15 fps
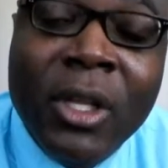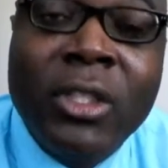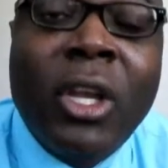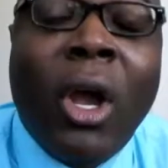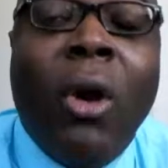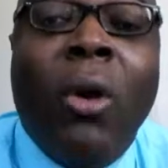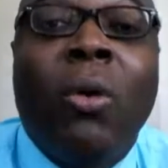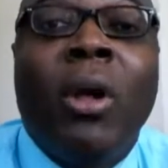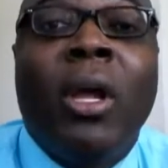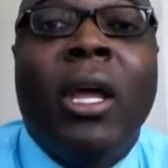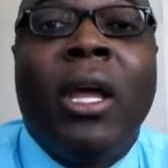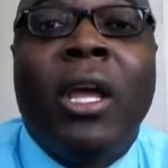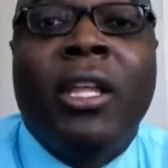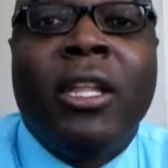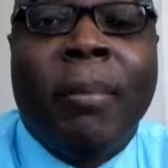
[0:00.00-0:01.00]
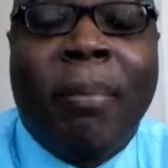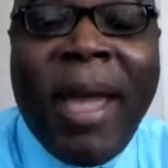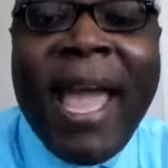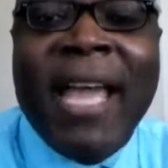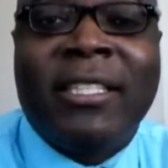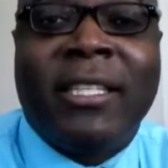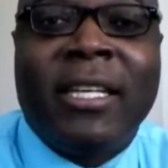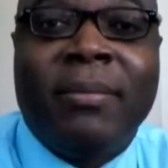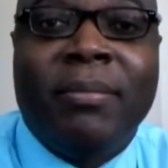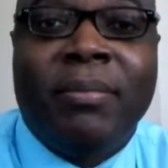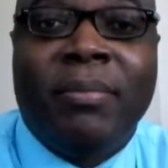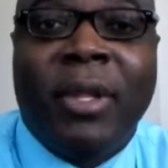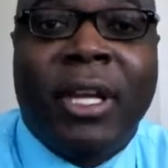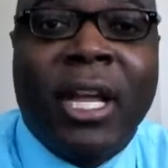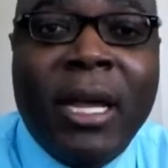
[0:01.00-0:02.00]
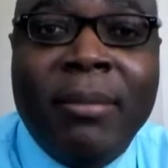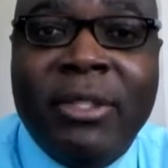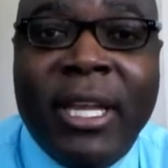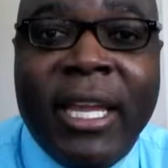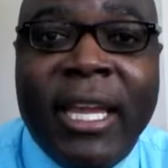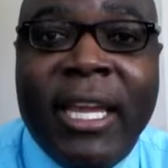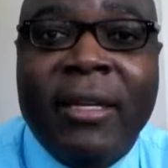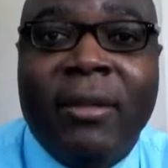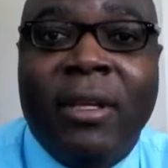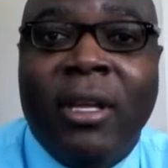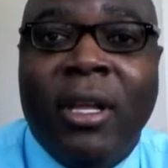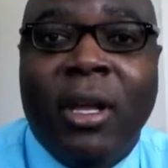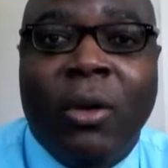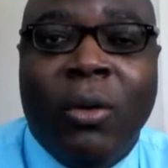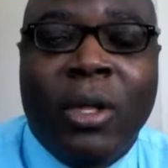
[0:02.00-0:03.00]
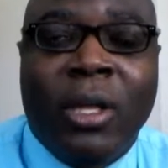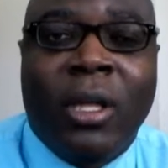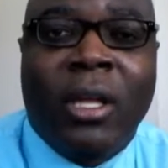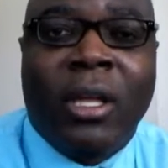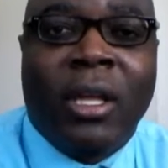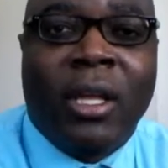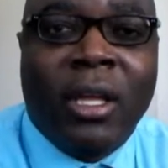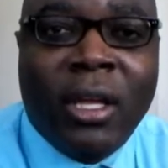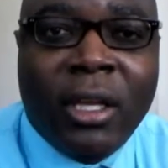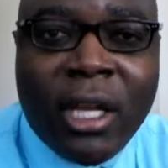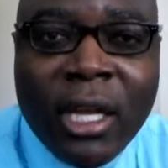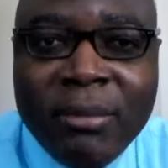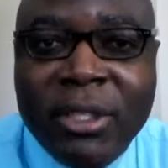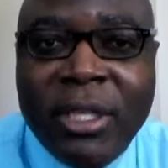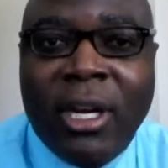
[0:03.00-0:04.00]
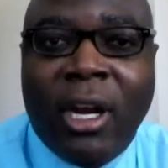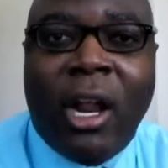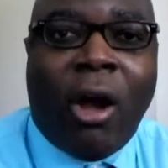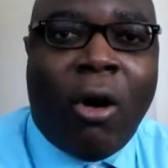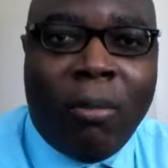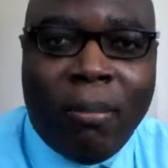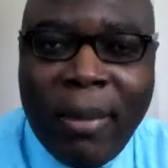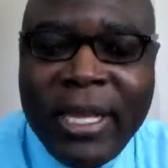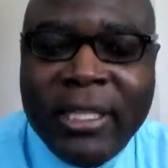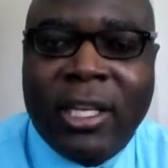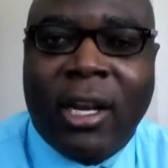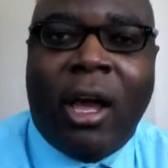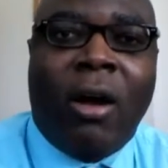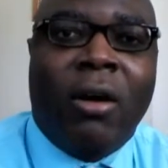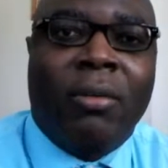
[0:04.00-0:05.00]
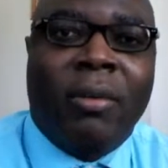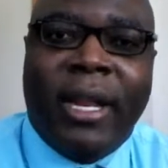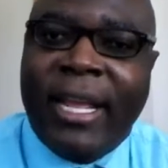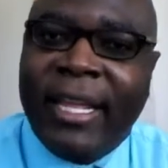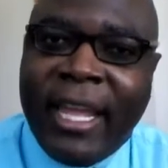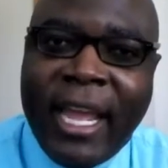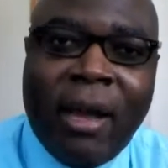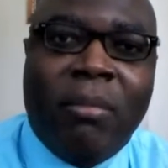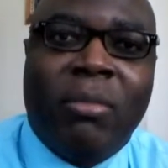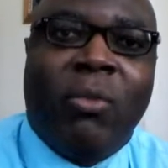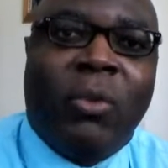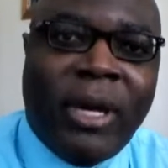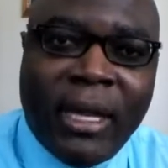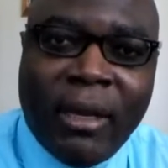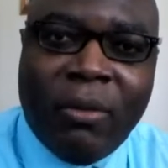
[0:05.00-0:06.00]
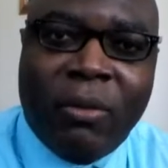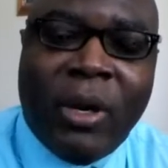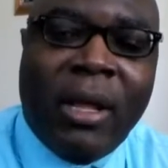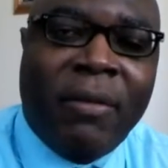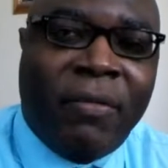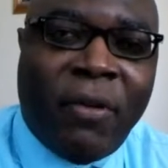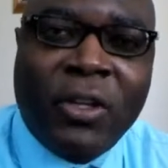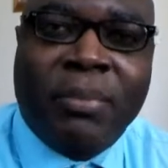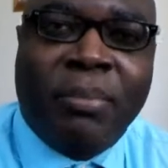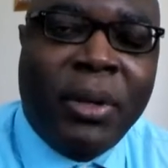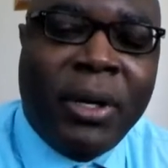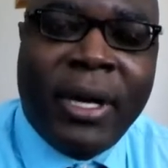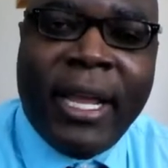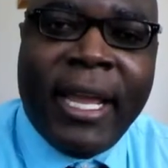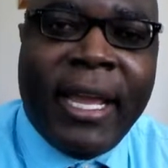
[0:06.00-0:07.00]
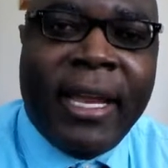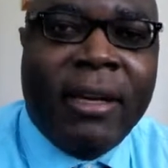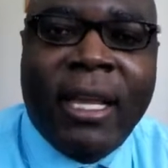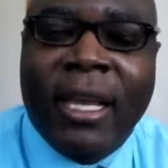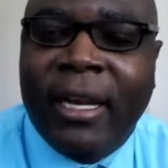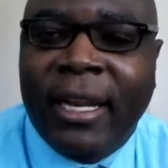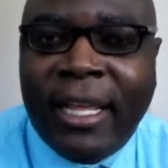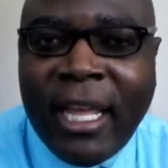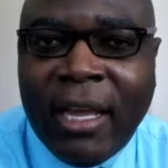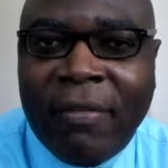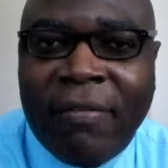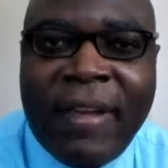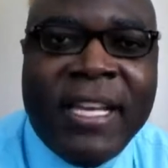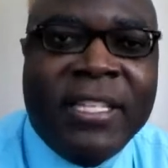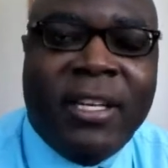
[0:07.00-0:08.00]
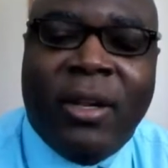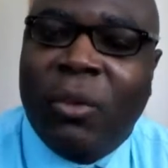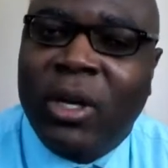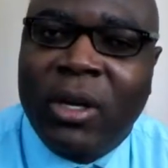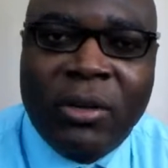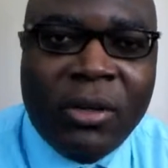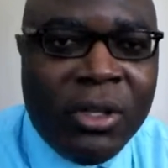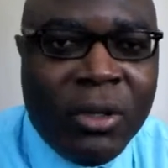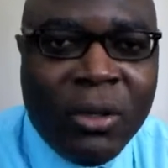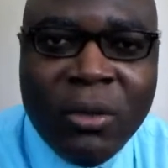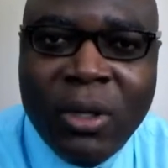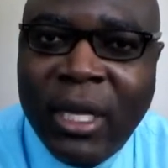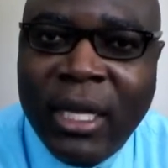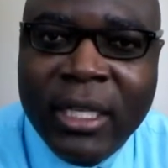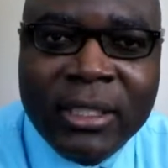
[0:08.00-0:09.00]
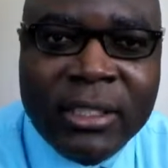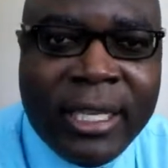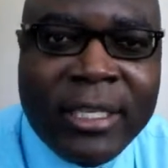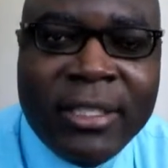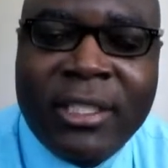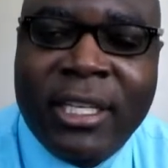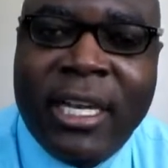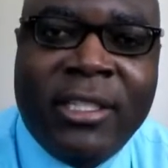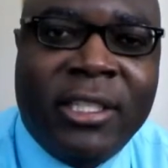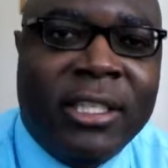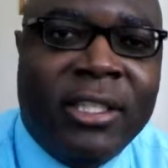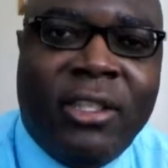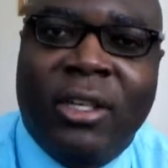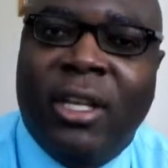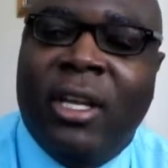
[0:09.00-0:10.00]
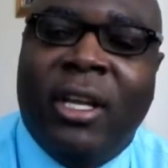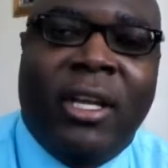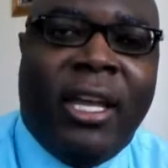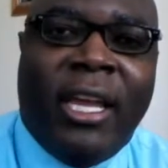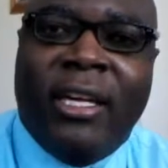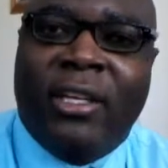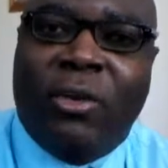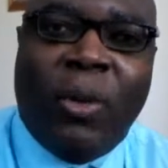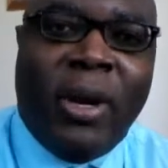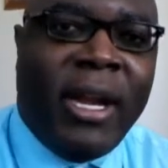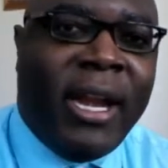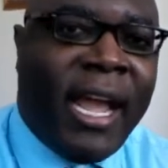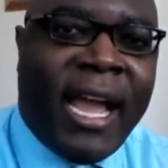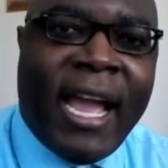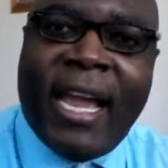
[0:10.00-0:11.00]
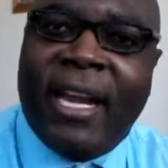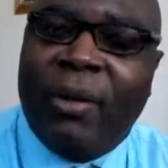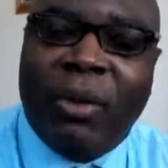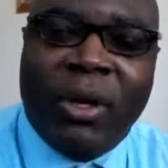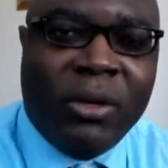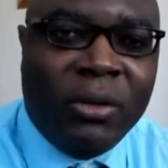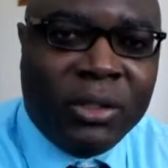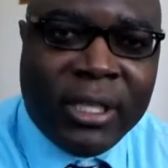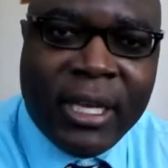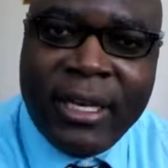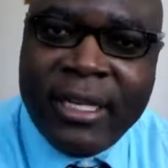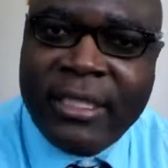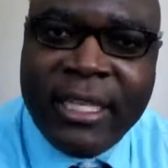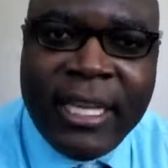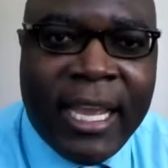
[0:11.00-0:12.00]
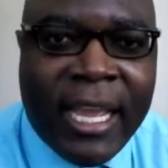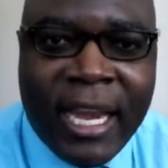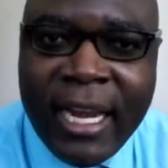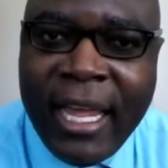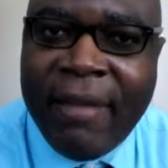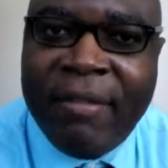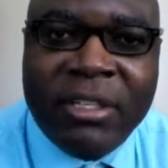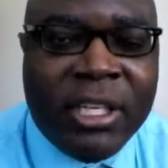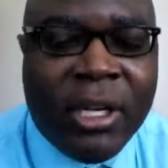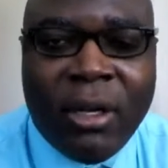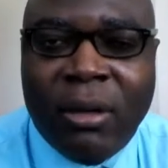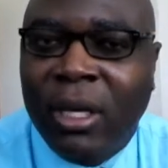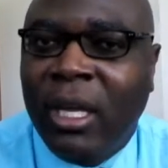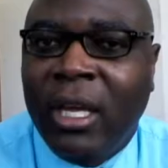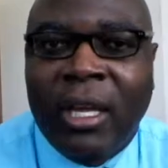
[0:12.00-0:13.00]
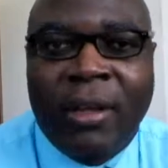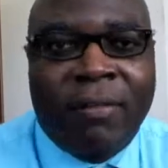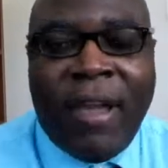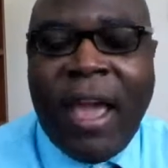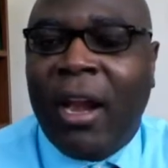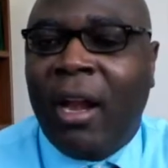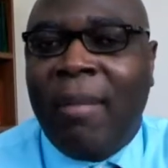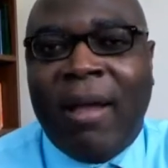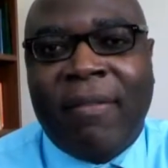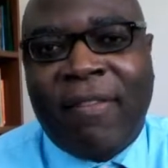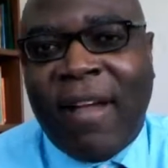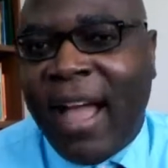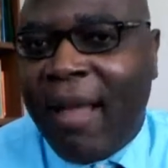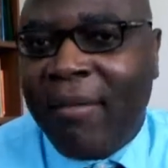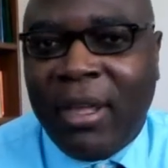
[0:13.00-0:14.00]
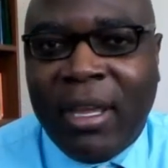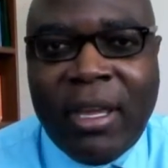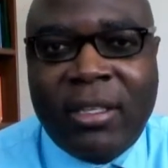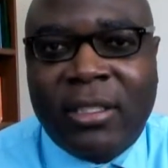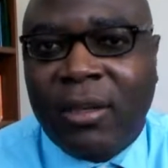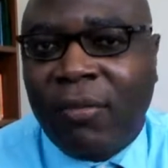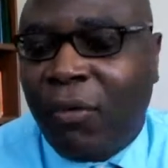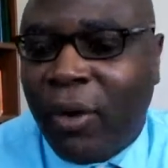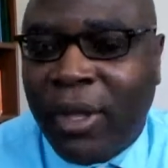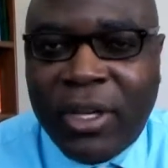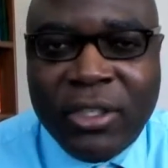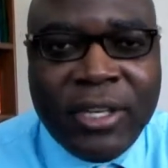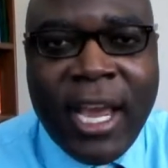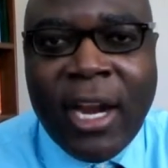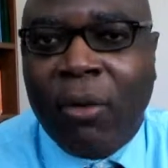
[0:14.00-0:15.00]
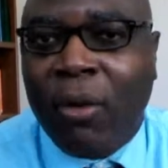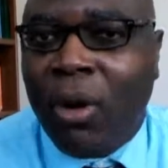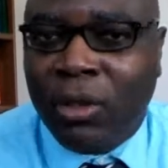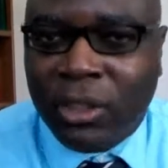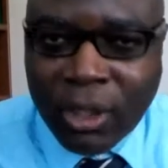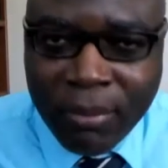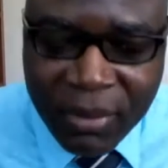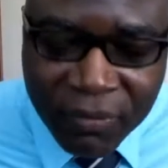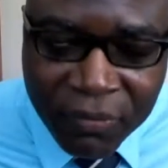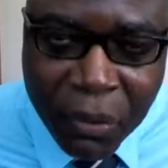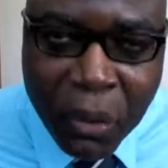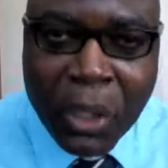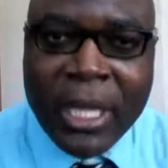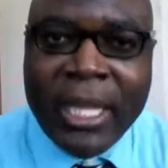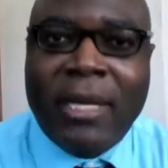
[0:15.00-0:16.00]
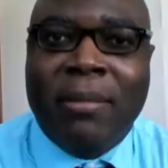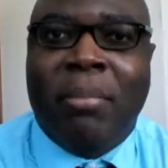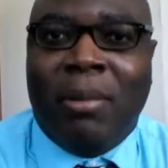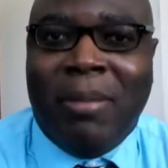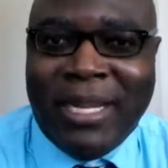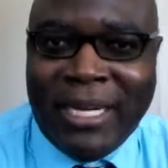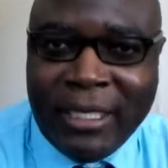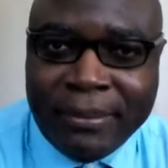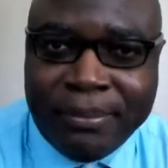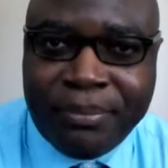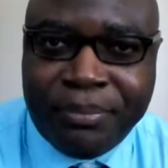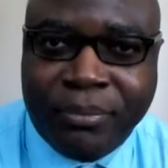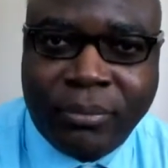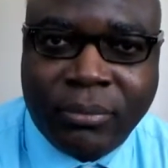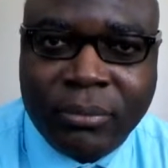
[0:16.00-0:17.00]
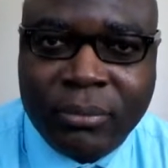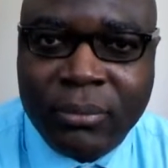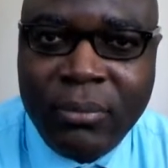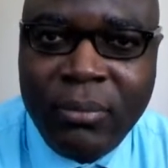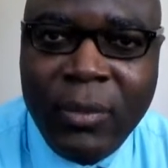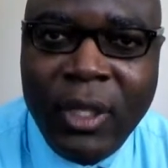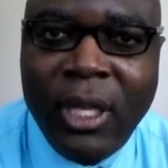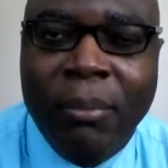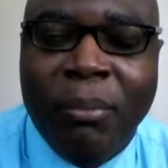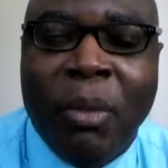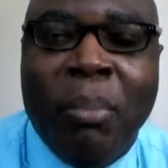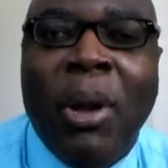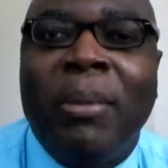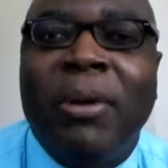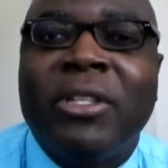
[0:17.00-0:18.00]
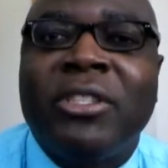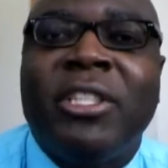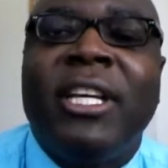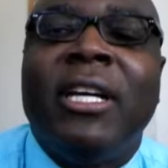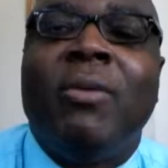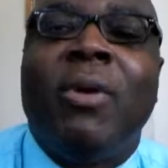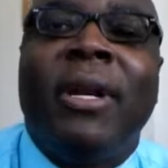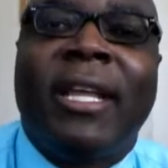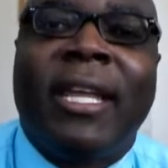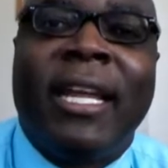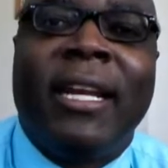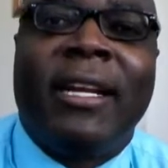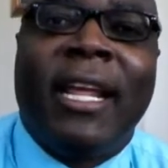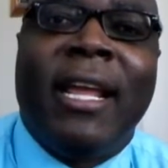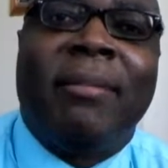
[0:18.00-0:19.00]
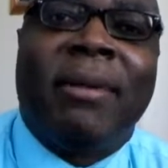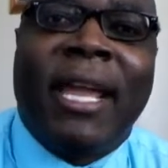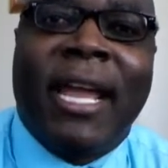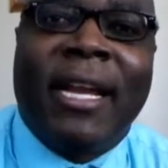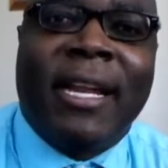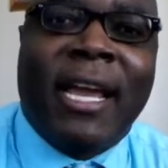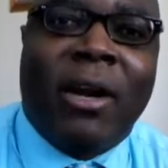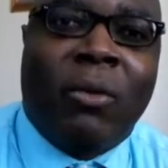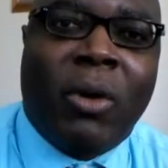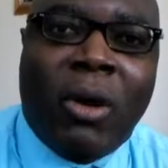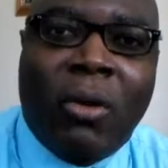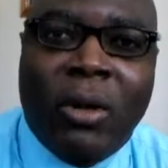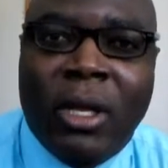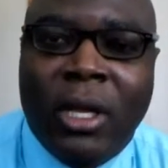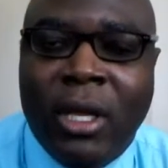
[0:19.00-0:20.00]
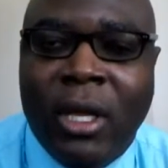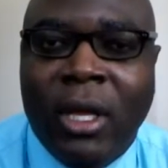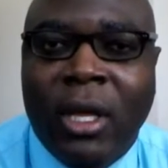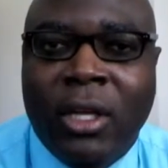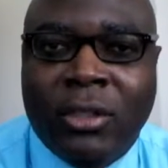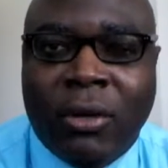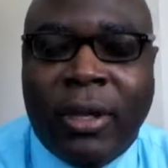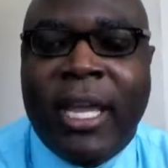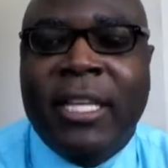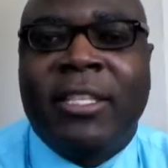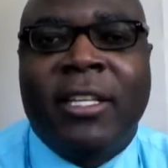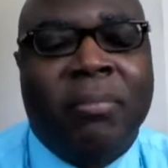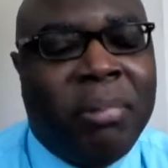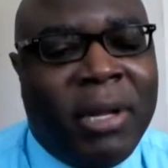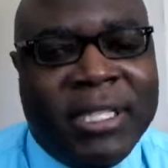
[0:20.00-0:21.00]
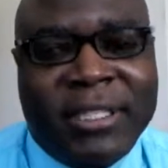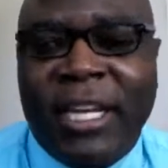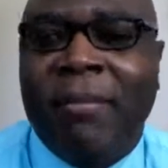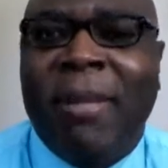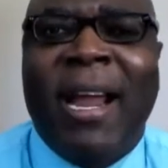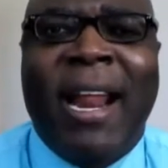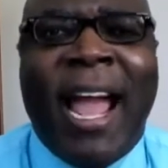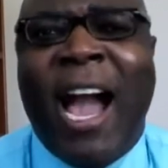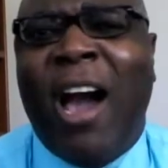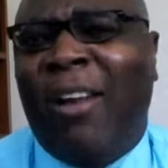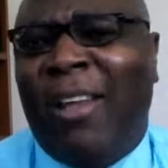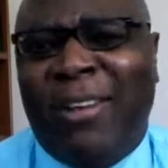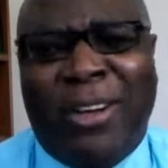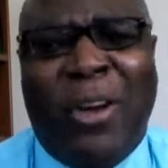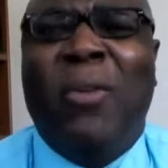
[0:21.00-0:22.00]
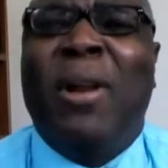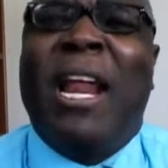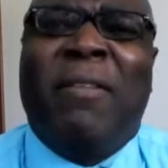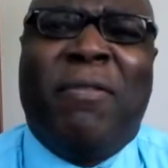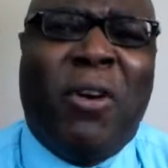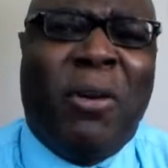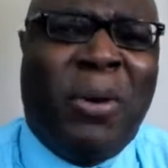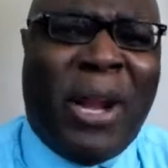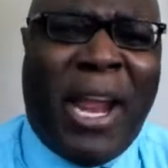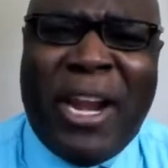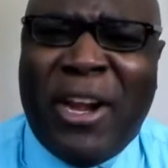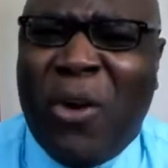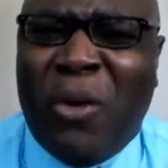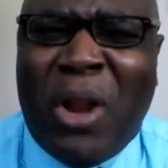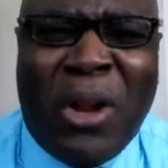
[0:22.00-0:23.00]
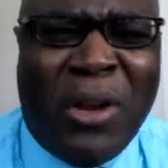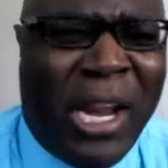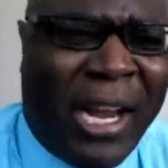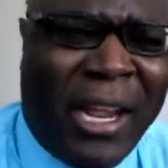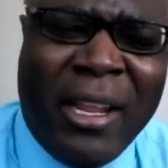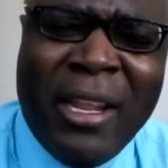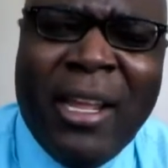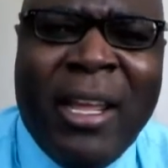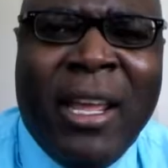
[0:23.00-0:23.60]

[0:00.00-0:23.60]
So you pass it, comes into law, makes law. And they kept, when they first put it in, they kept phasing it. We're going to do such and such in 29, then we're going to do something in 10, 11, till finally about 5 years or 4 years down the road, it's going to be fully implemented. Republicans still want to kick the damn can down the road. So it gets in place. Everybody howling. Don't like the Affordable Care. Don't like that.